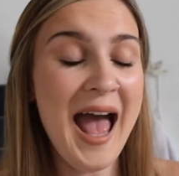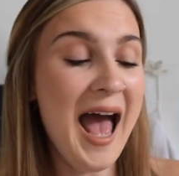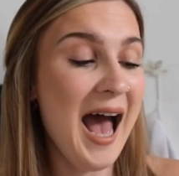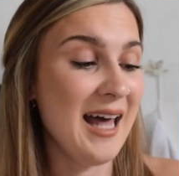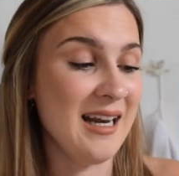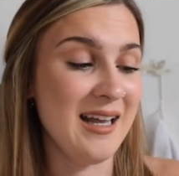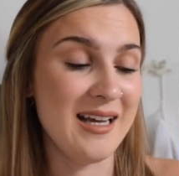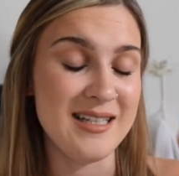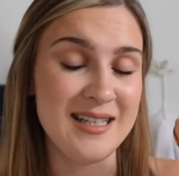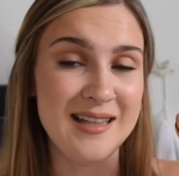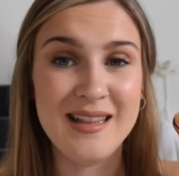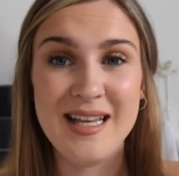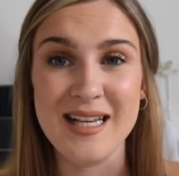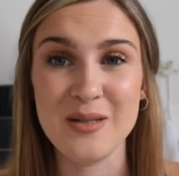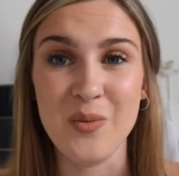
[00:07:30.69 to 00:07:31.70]
And like I said,
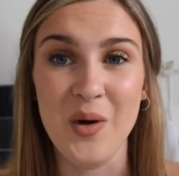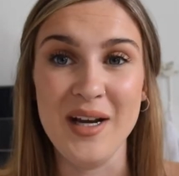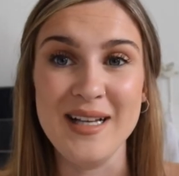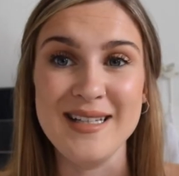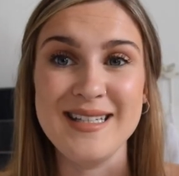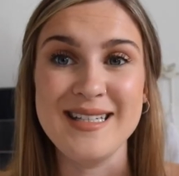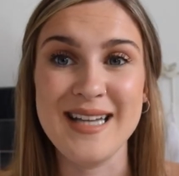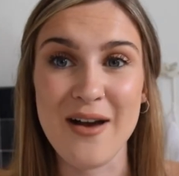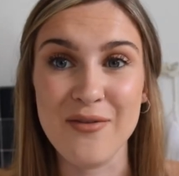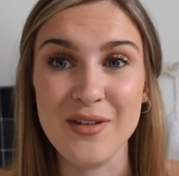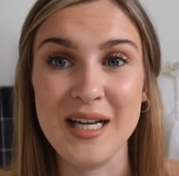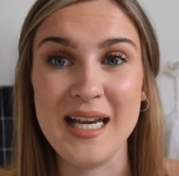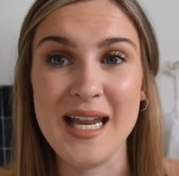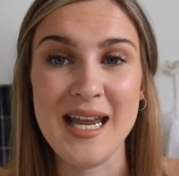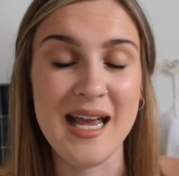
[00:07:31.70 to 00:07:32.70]
this one has
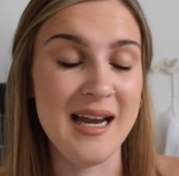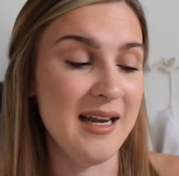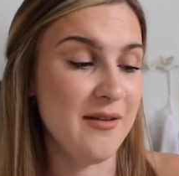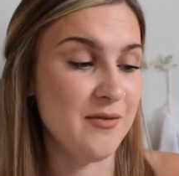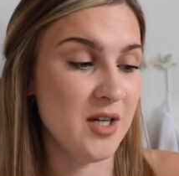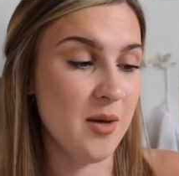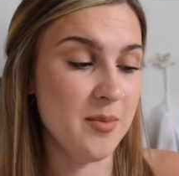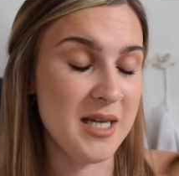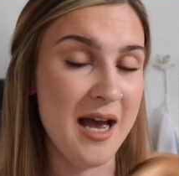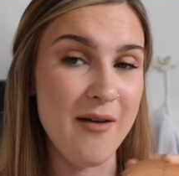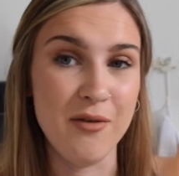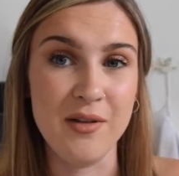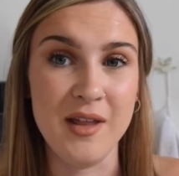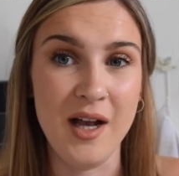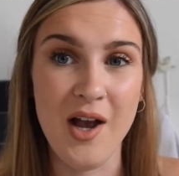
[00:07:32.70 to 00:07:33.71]
definitely lived up to
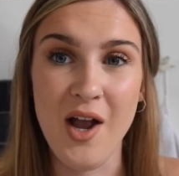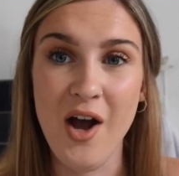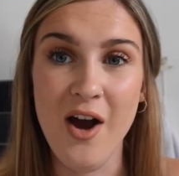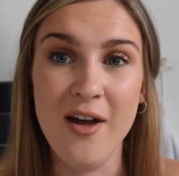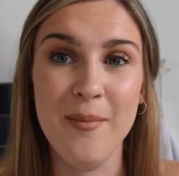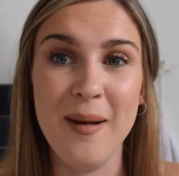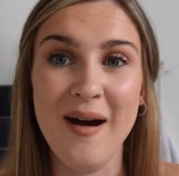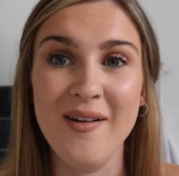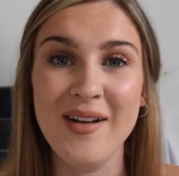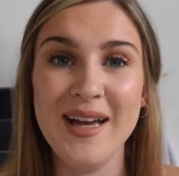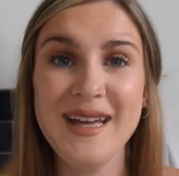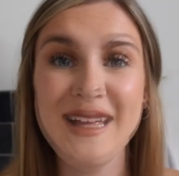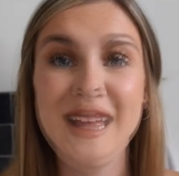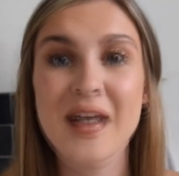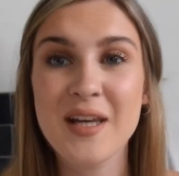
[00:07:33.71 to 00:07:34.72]
everything I heard about it.
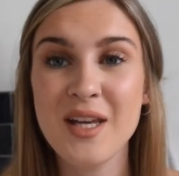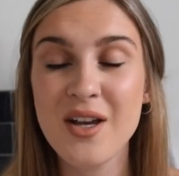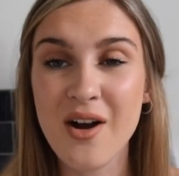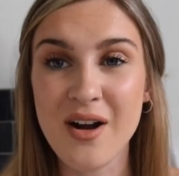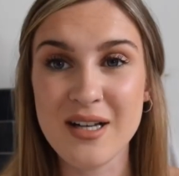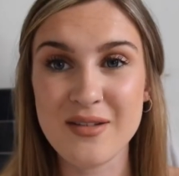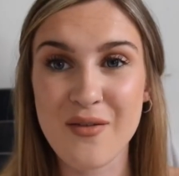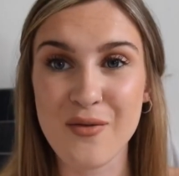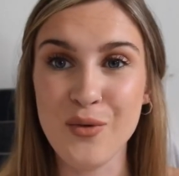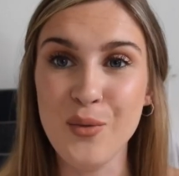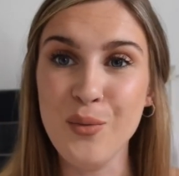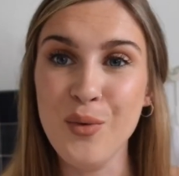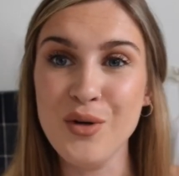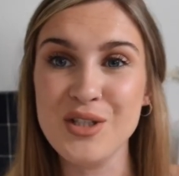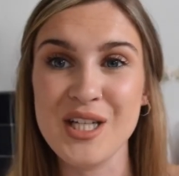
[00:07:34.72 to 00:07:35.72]
So thank you guys for
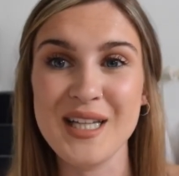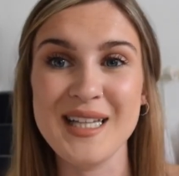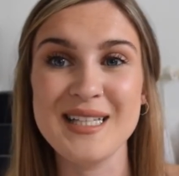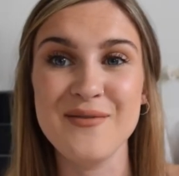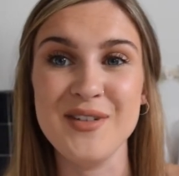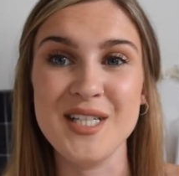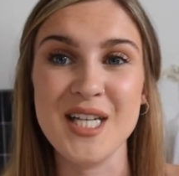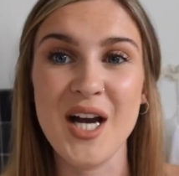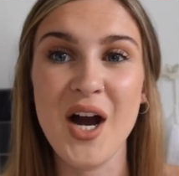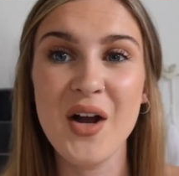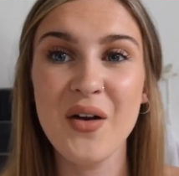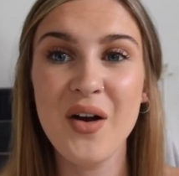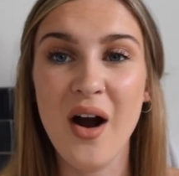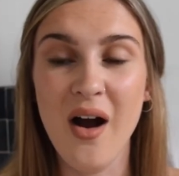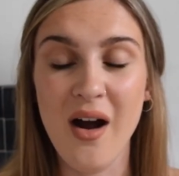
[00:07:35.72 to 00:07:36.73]
watching this
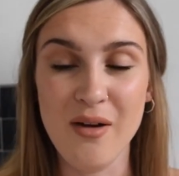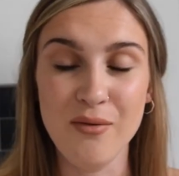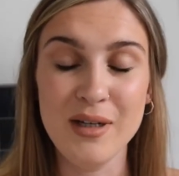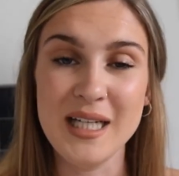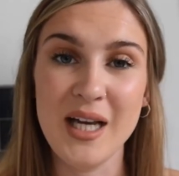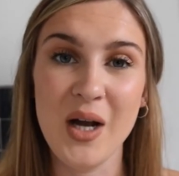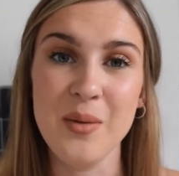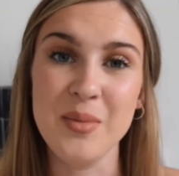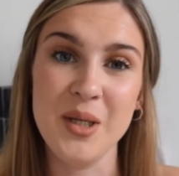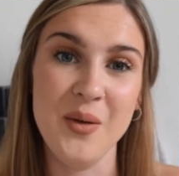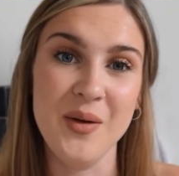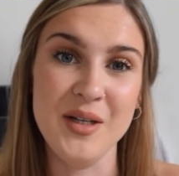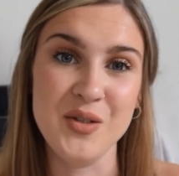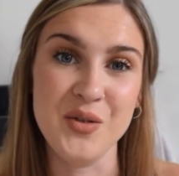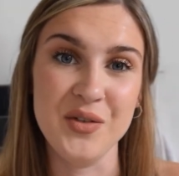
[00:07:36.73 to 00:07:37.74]
video. I really hope you
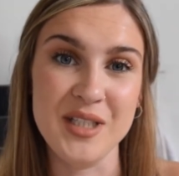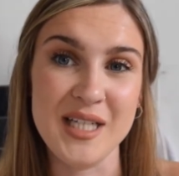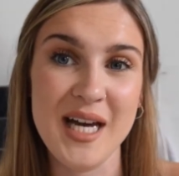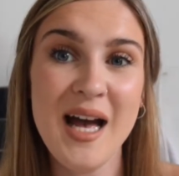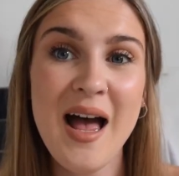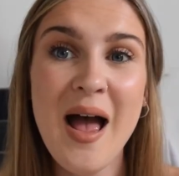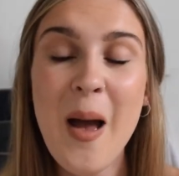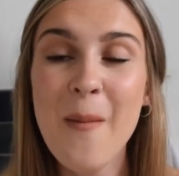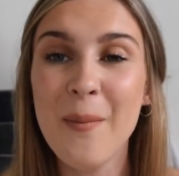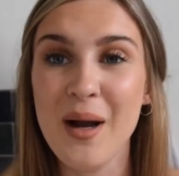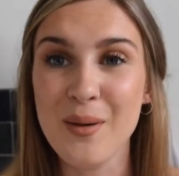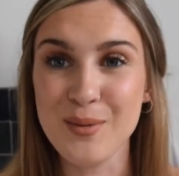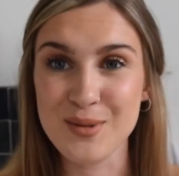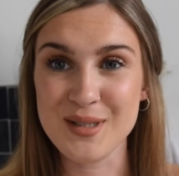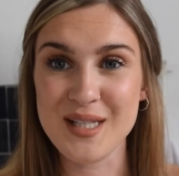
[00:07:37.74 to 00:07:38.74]
enjoyed it, but I
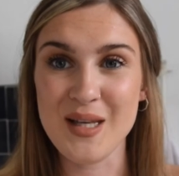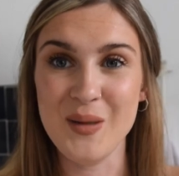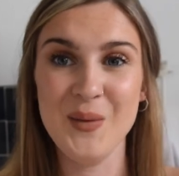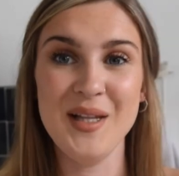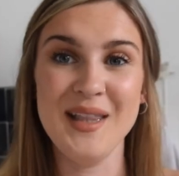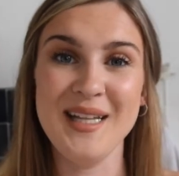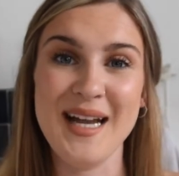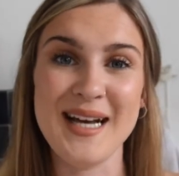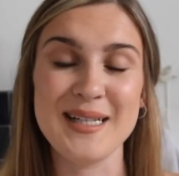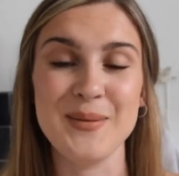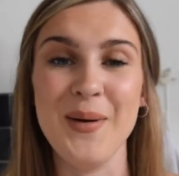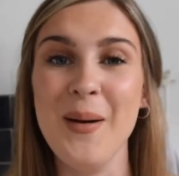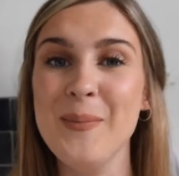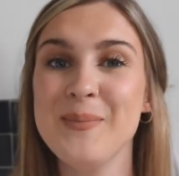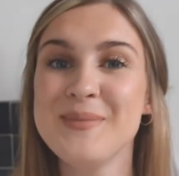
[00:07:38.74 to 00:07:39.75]
will see you in the next
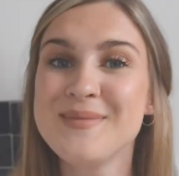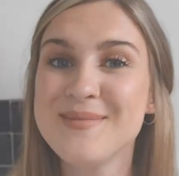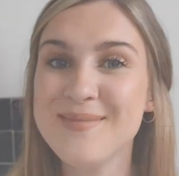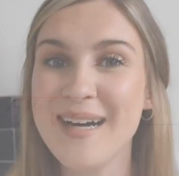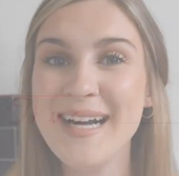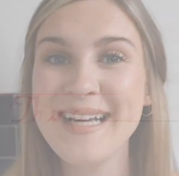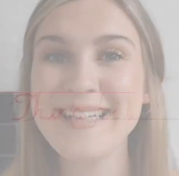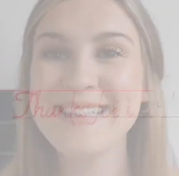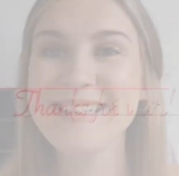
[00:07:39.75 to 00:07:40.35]
one. Bye!